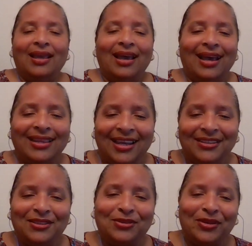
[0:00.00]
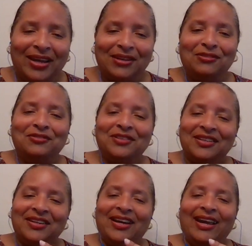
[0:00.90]
I like to try to
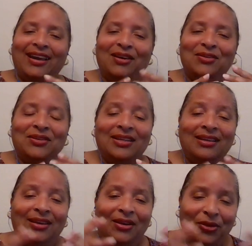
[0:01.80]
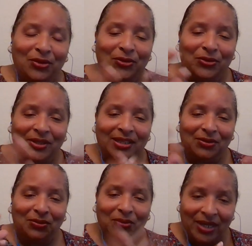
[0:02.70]
figure out who did
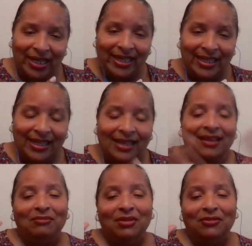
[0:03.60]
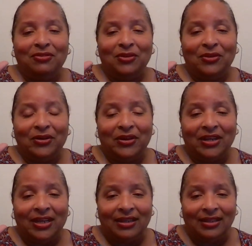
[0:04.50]
what before
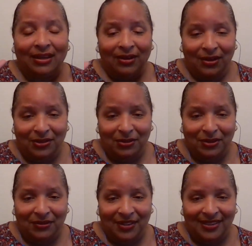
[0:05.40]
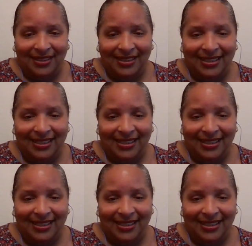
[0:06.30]
the author reveals it.